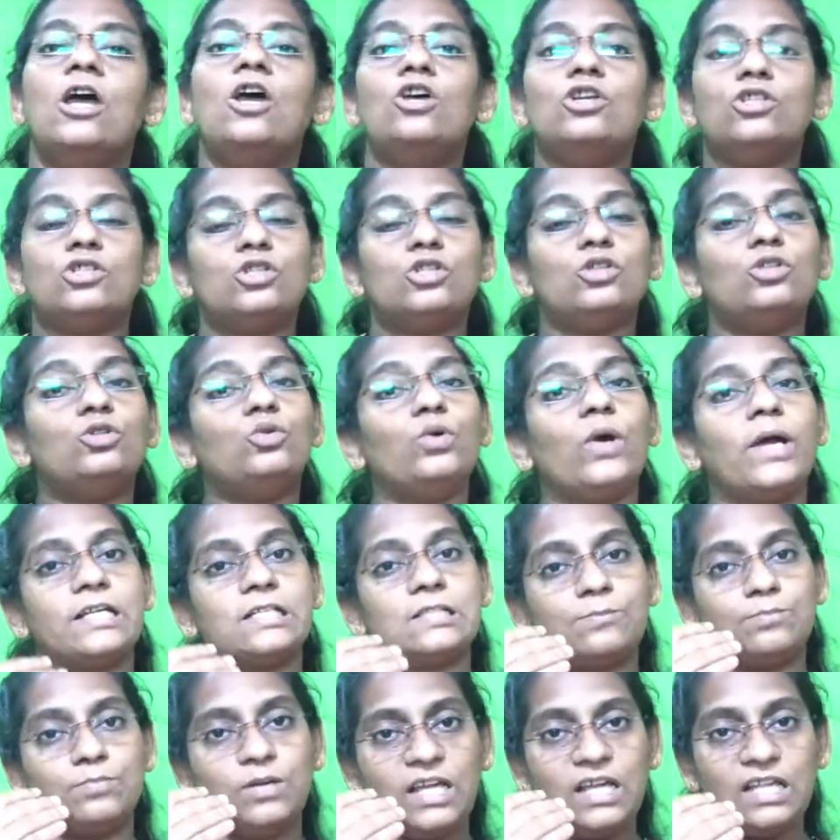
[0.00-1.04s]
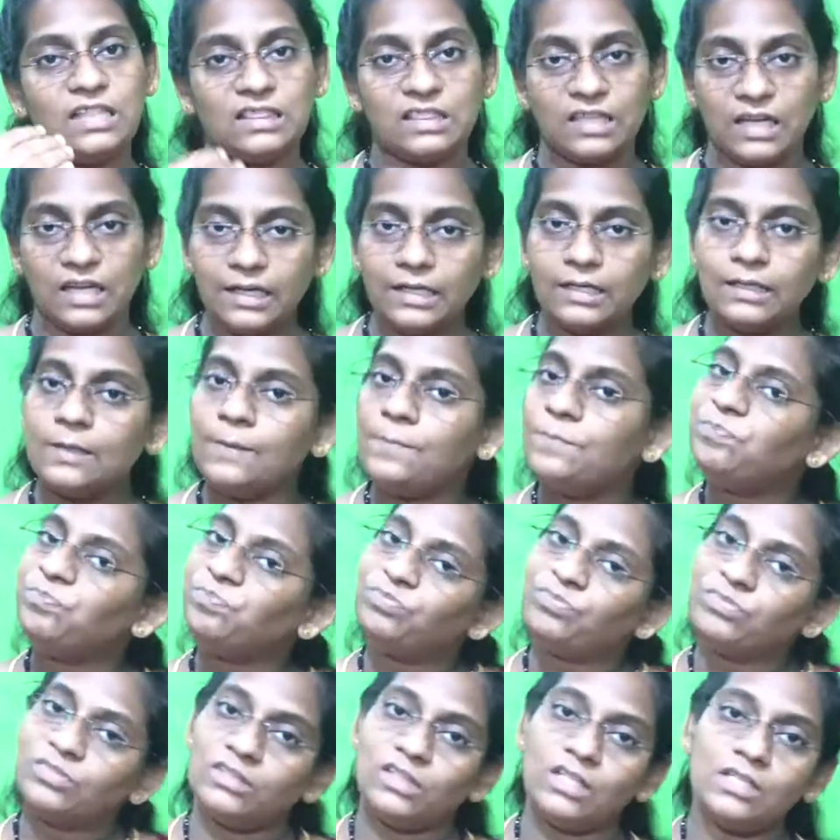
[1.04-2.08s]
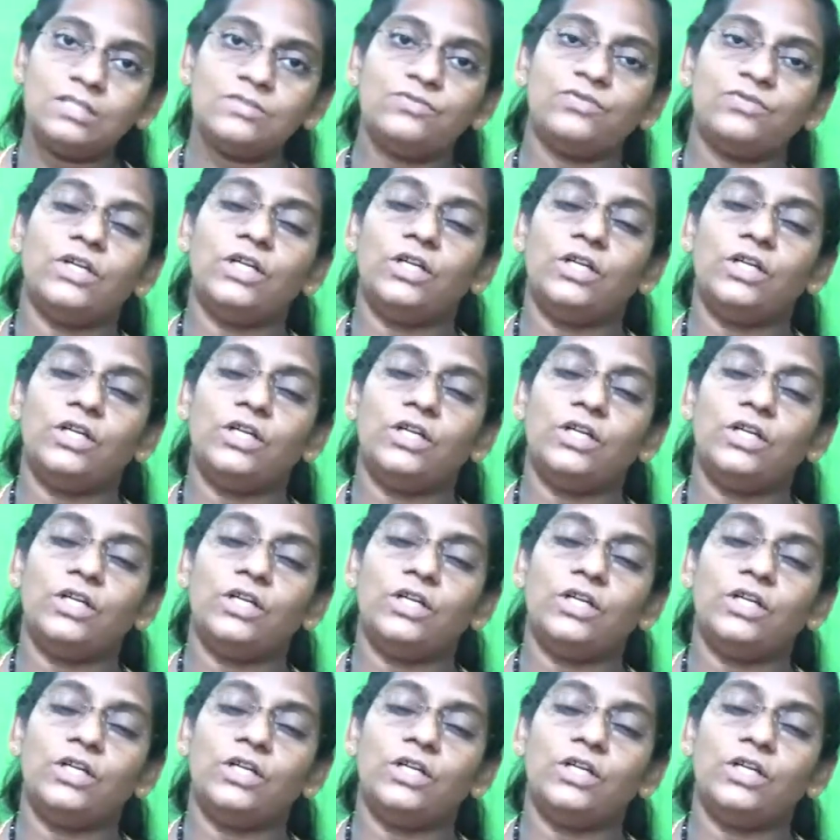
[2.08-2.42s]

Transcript: So to explain that, this